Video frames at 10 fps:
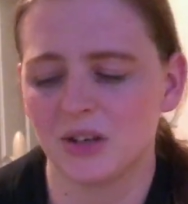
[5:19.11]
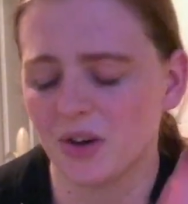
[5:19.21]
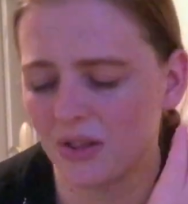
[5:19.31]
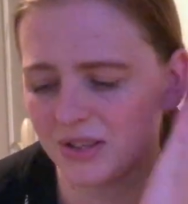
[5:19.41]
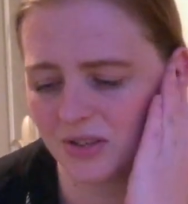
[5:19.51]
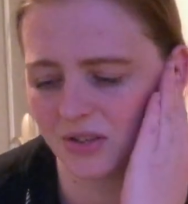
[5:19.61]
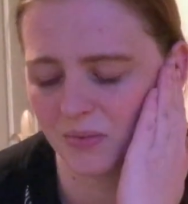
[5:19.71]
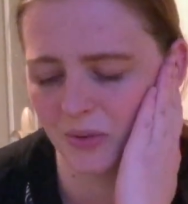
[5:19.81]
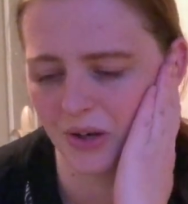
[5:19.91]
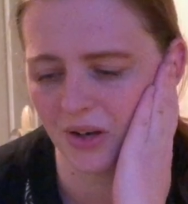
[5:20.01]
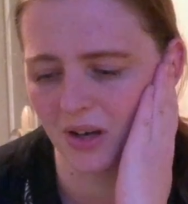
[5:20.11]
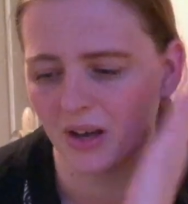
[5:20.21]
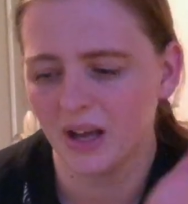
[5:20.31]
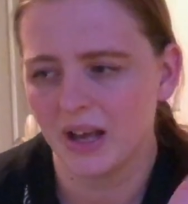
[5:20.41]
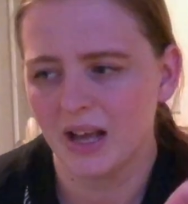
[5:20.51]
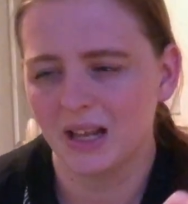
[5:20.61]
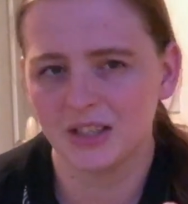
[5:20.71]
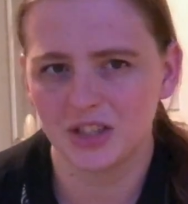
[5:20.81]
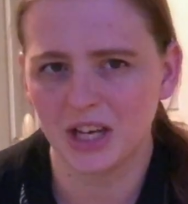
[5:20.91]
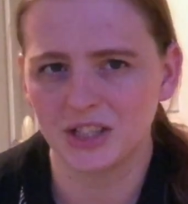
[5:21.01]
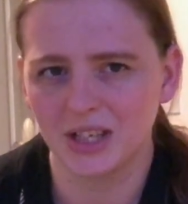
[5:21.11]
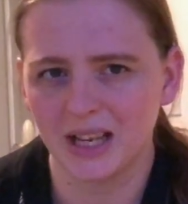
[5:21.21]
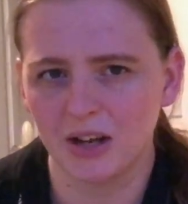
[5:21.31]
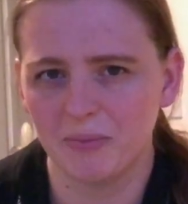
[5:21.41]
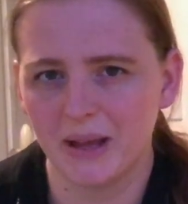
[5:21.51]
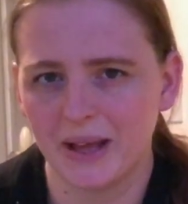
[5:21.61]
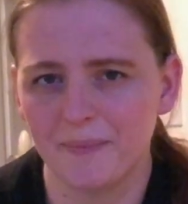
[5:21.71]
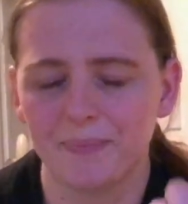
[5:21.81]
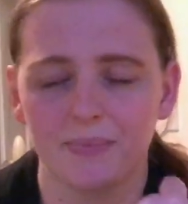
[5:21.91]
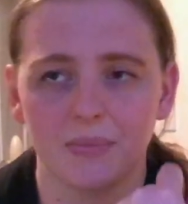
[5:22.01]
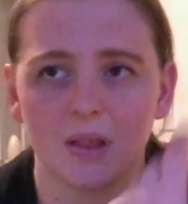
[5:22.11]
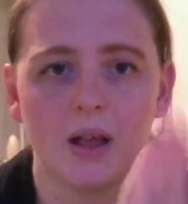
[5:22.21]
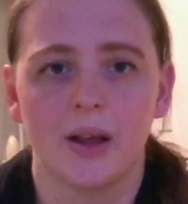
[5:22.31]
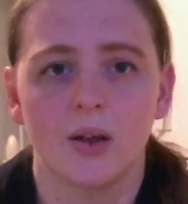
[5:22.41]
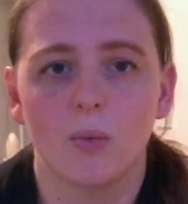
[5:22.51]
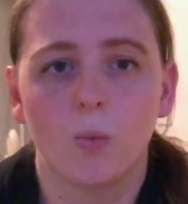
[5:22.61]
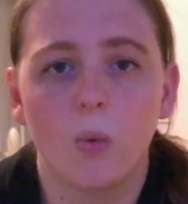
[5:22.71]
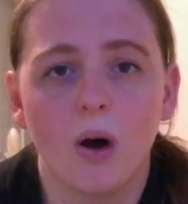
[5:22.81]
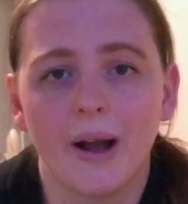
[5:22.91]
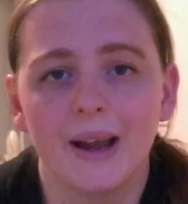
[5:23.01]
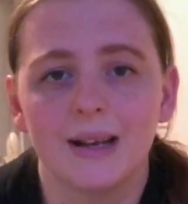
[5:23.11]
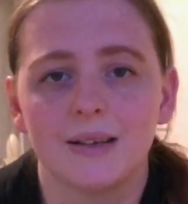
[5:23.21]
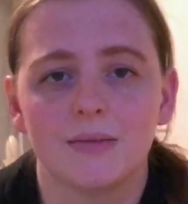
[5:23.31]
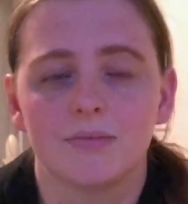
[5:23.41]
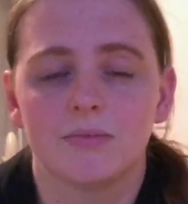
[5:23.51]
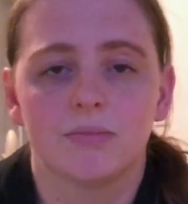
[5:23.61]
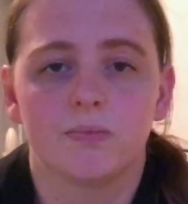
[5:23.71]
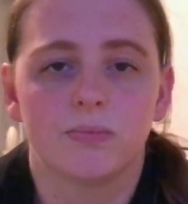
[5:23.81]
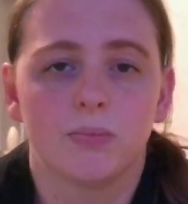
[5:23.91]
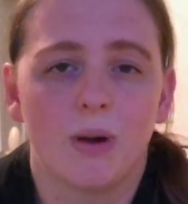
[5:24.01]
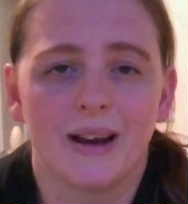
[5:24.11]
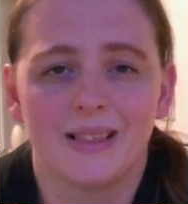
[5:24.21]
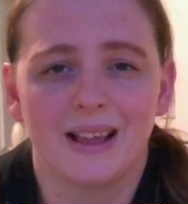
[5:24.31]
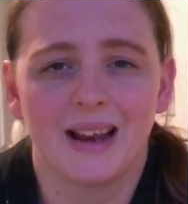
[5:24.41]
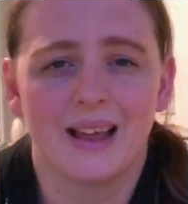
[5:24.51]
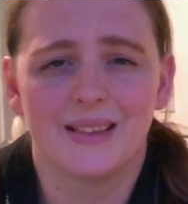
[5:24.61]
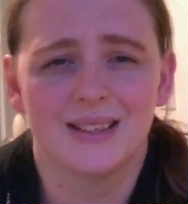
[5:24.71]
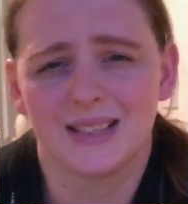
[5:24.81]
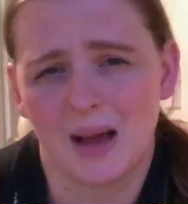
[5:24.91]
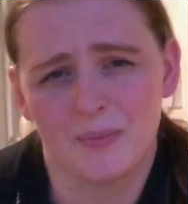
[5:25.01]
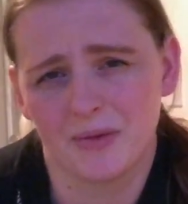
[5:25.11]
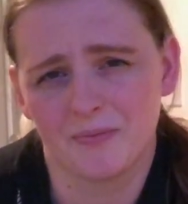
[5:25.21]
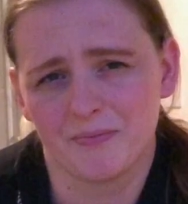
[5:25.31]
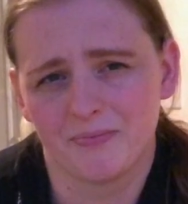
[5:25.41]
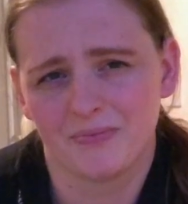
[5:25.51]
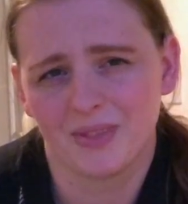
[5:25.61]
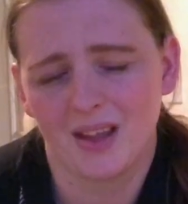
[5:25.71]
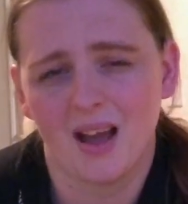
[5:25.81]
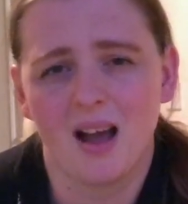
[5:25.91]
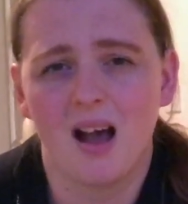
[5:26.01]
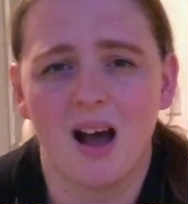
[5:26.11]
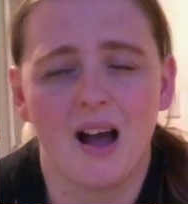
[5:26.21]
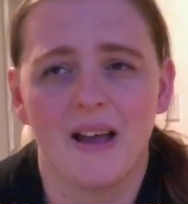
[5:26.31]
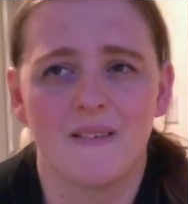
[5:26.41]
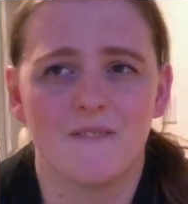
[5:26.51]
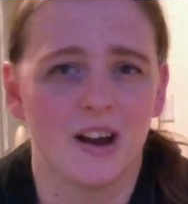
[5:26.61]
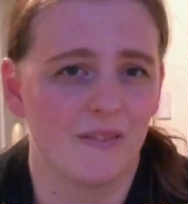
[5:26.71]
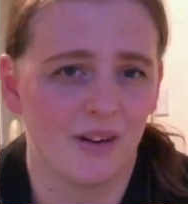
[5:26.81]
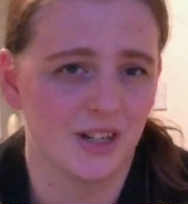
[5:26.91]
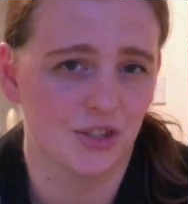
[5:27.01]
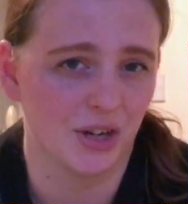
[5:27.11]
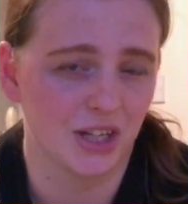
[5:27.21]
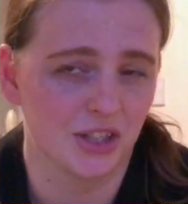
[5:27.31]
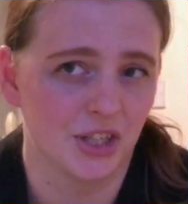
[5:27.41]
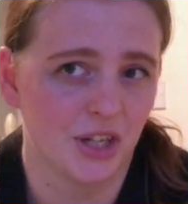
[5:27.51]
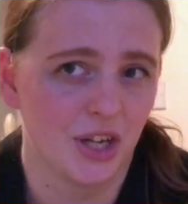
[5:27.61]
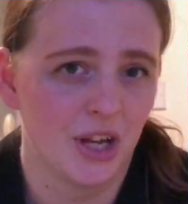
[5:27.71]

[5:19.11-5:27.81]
No, this doesn't work. Let's change it a little bit. Why did they let this happen? I find it very strange.